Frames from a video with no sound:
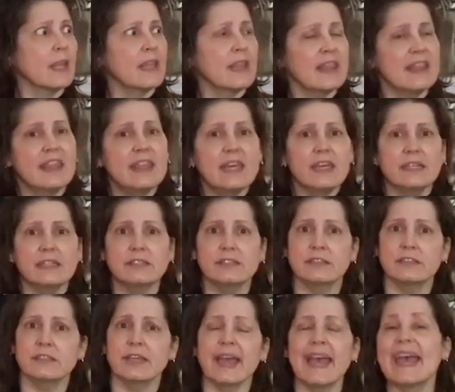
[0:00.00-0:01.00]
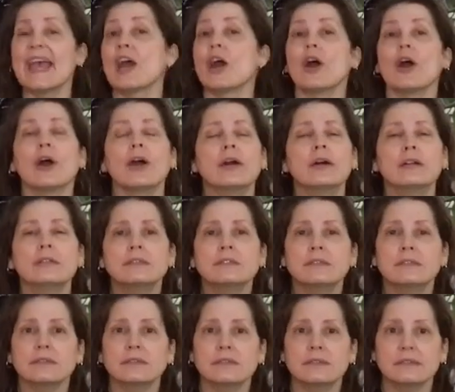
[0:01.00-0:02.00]
this air
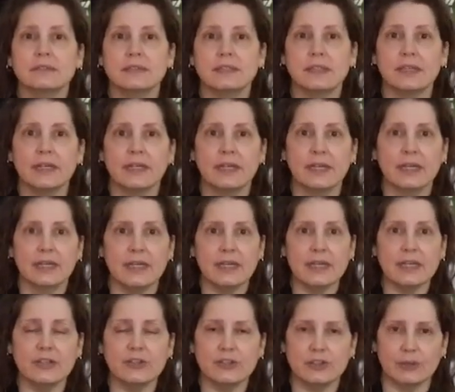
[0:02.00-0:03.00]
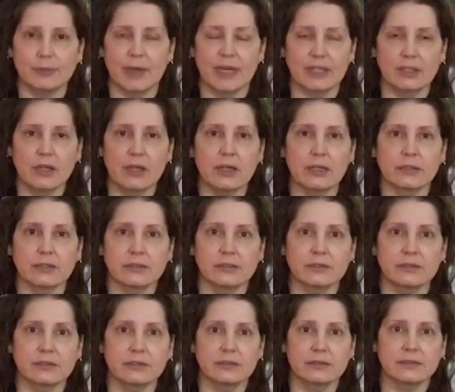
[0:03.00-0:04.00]
into my
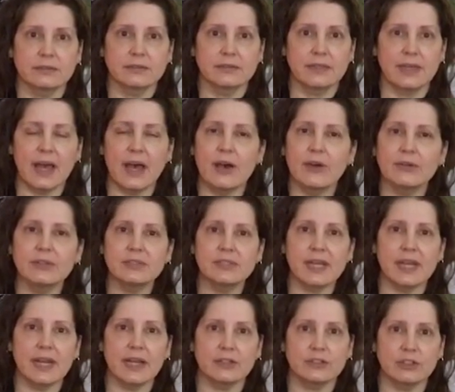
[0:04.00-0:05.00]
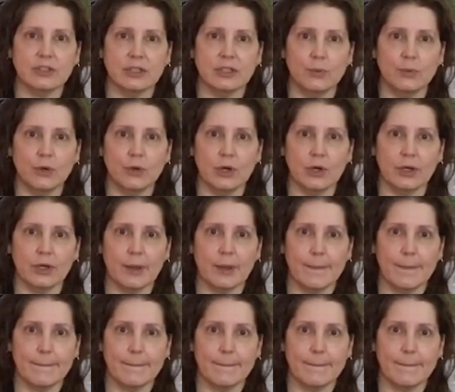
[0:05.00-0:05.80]
lungs? How does that actually work?